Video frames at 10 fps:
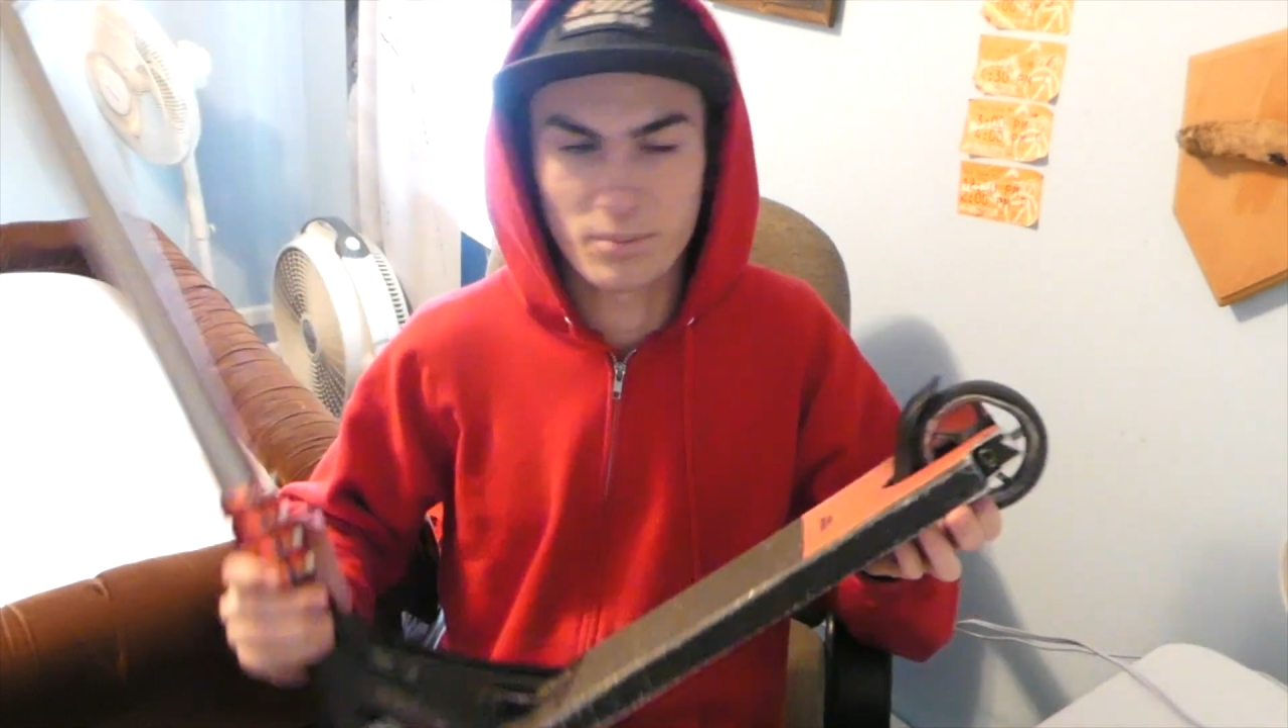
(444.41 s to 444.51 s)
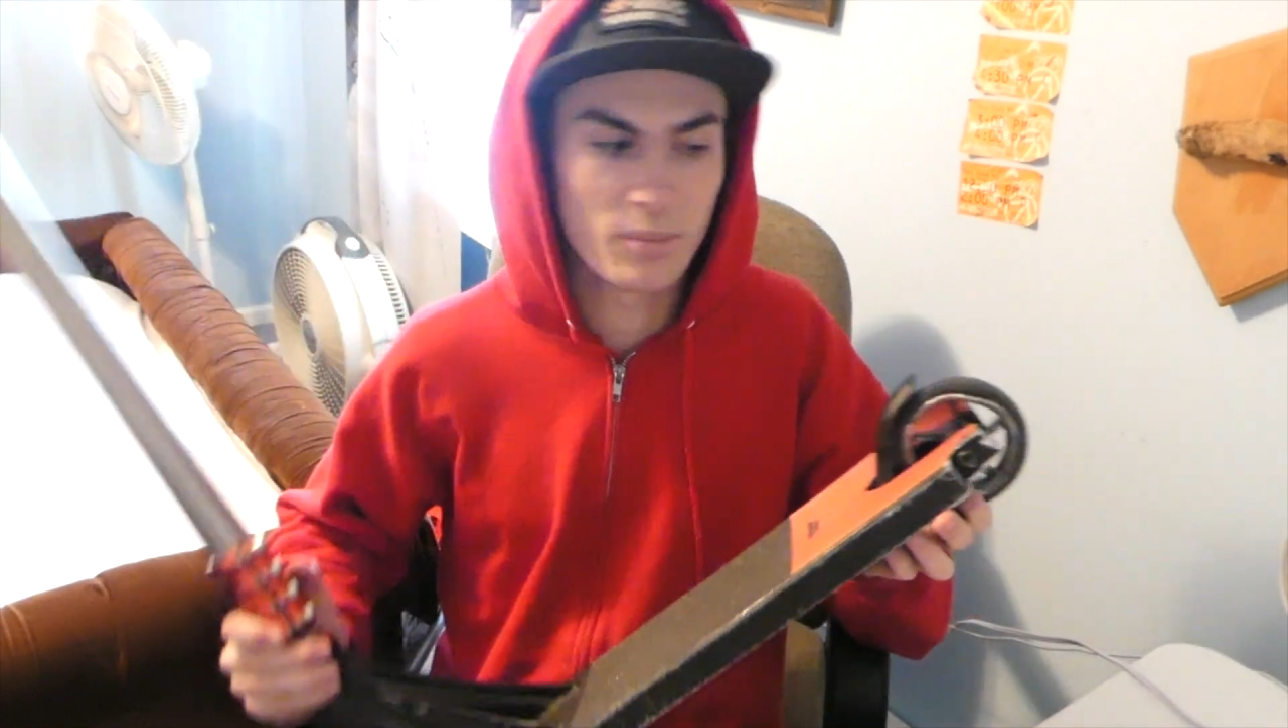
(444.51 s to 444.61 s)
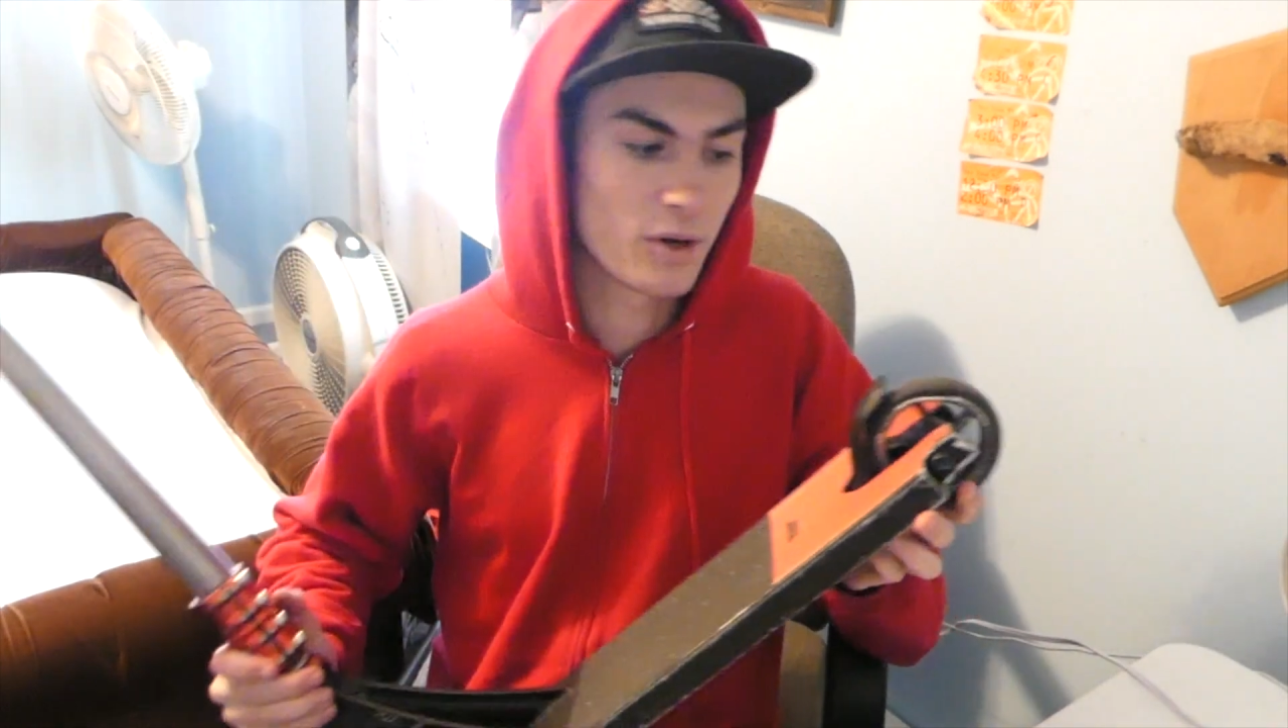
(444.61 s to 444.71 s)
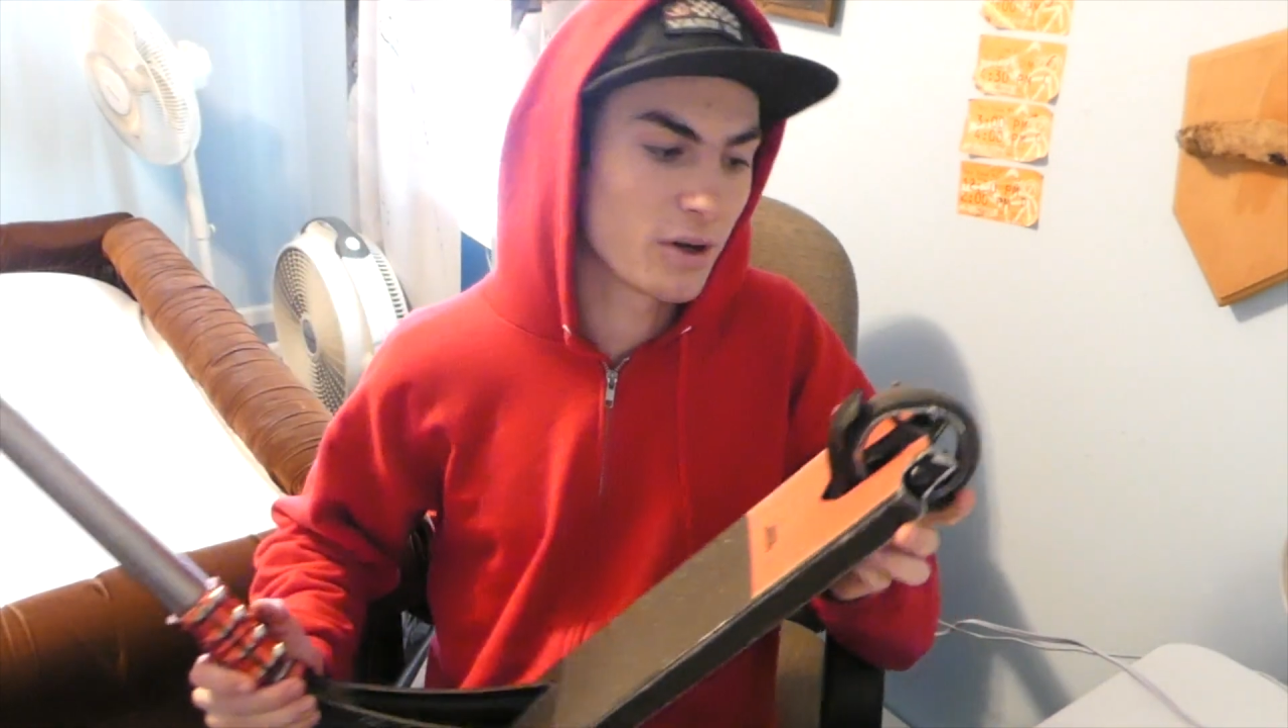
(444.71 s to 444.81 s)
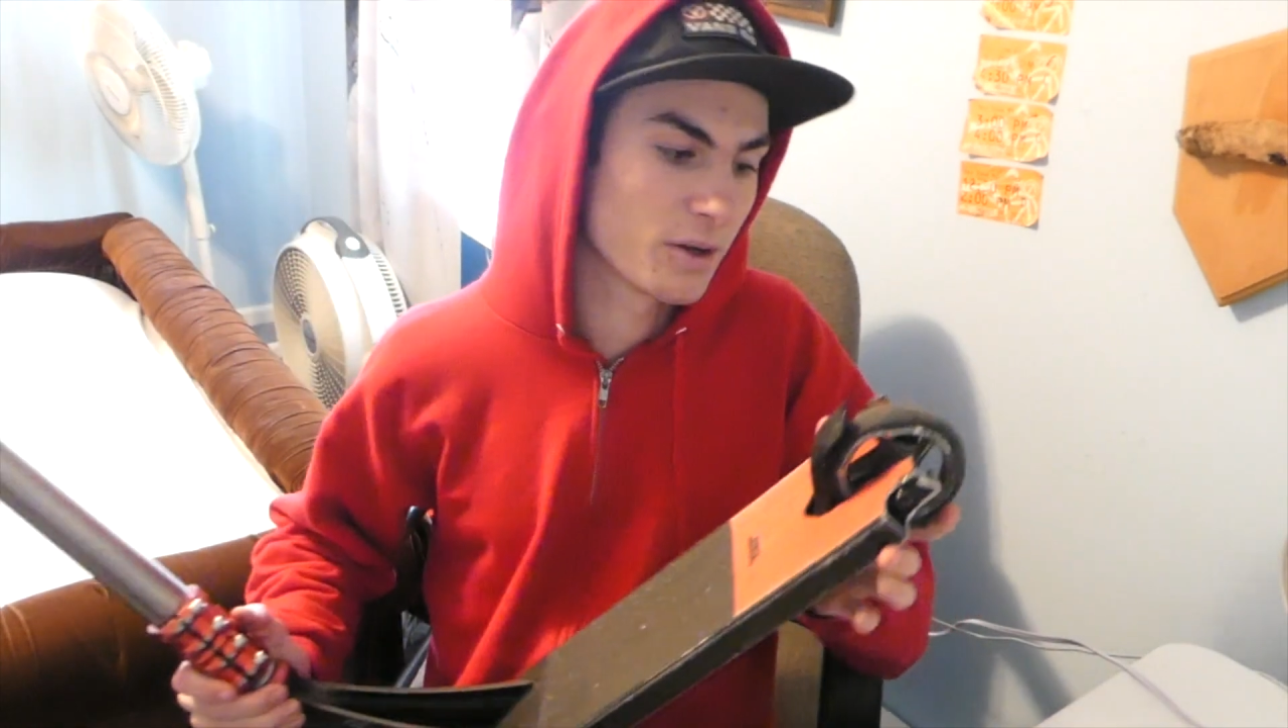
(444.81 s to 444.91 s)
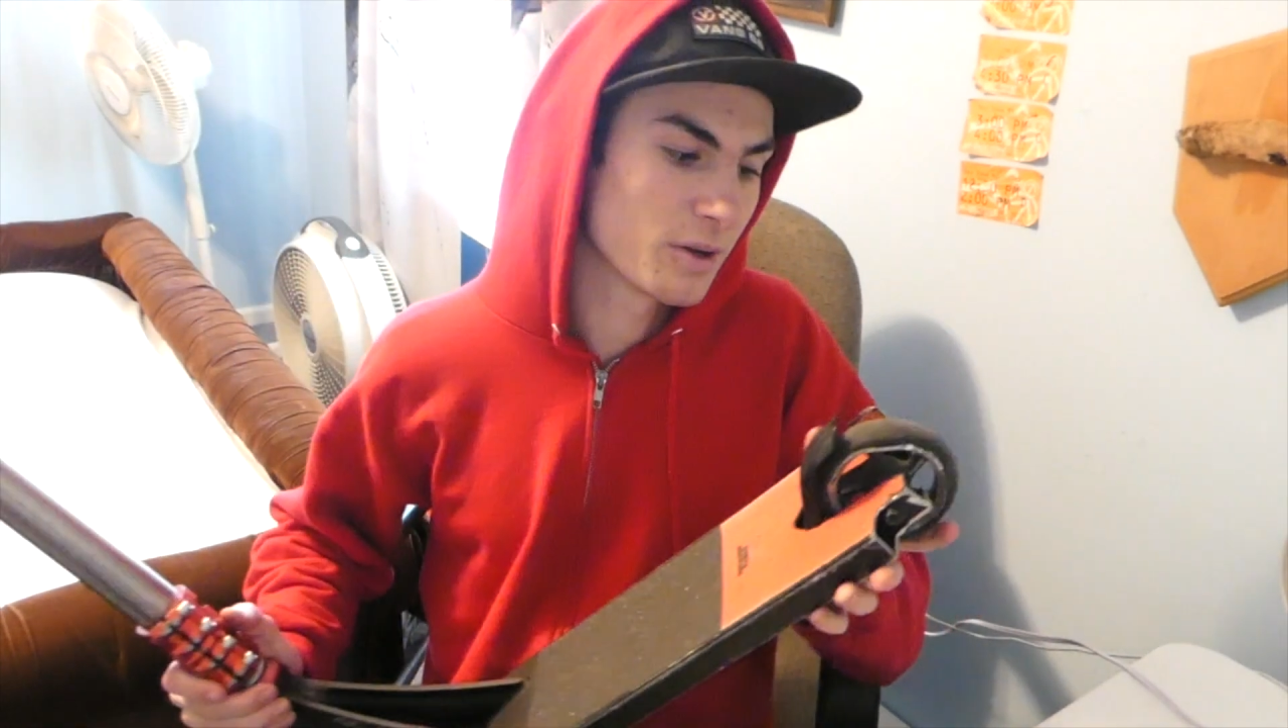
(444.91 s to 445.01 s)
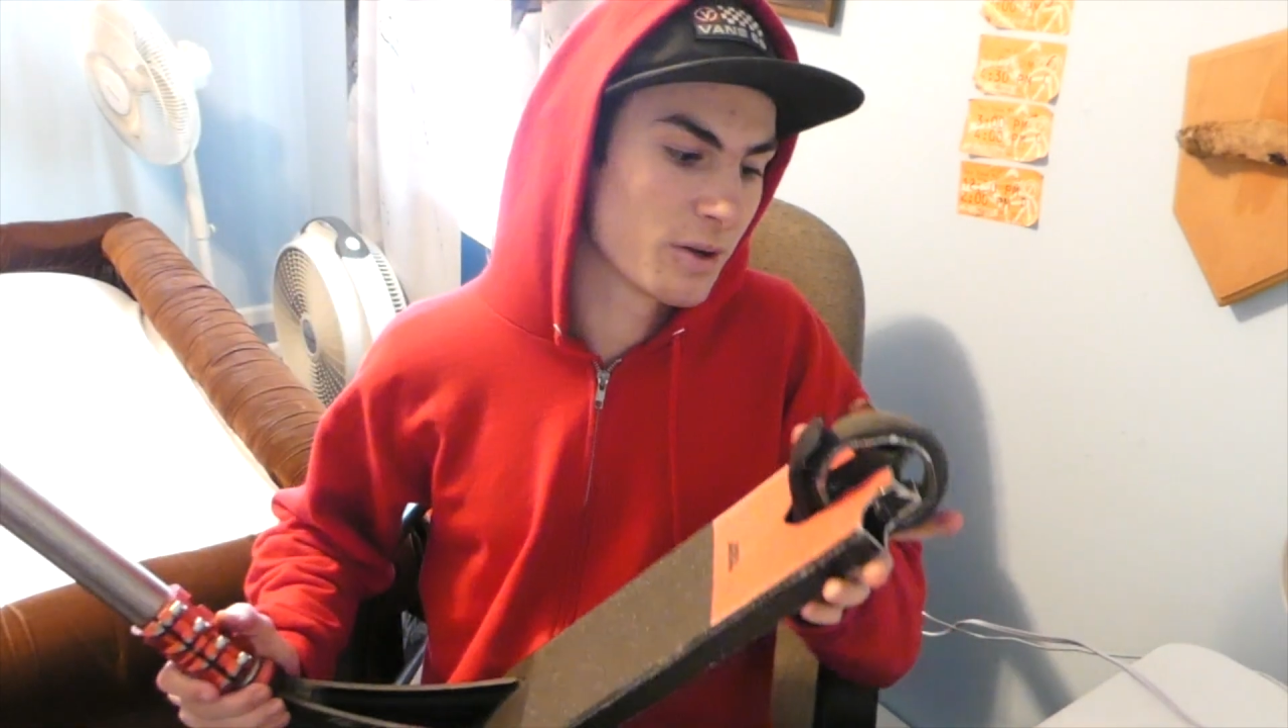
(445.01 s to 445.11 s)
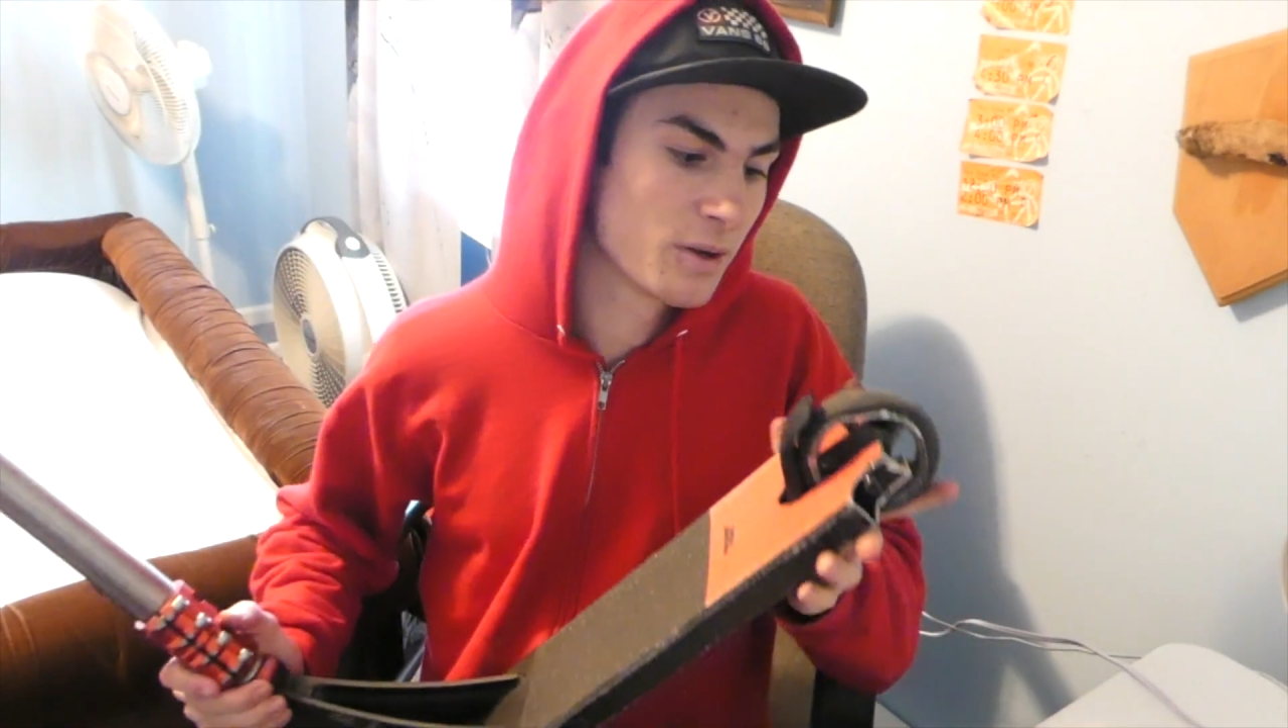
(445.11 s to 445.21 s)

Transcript: But